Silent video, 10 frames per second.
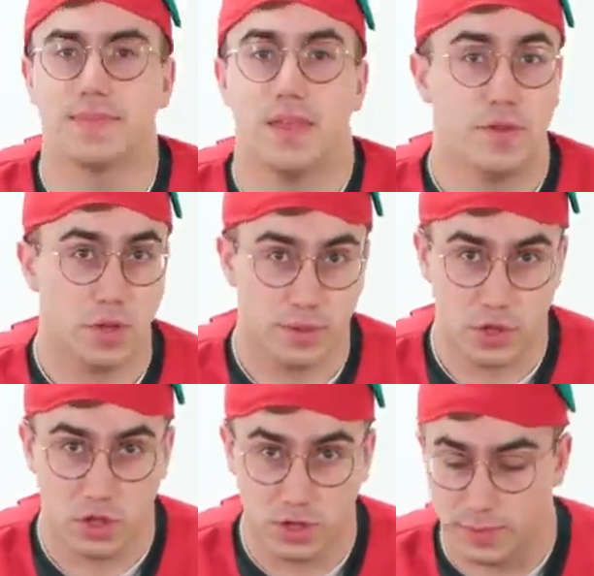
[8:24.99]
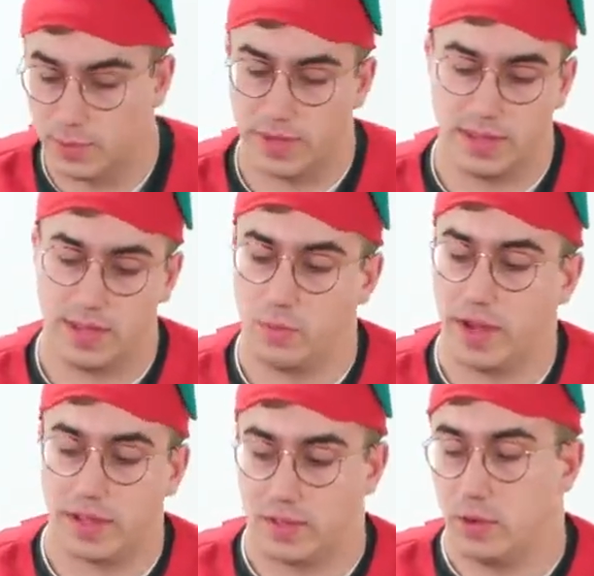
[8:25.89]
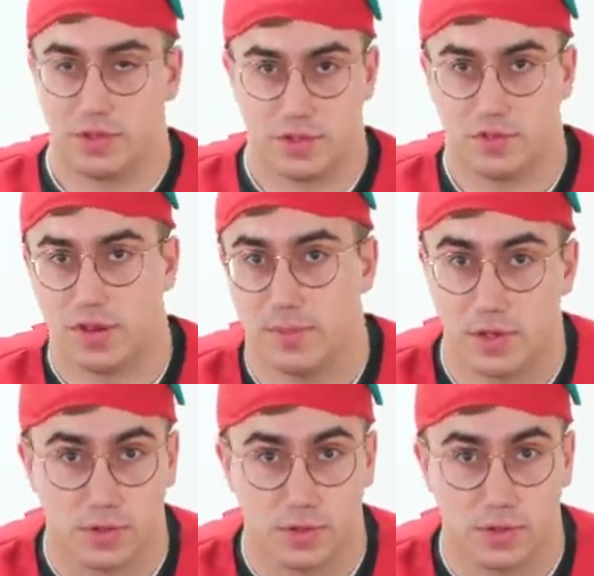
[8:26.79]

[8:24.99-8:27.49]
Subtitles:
If you don't want to choose between the wings or the strips,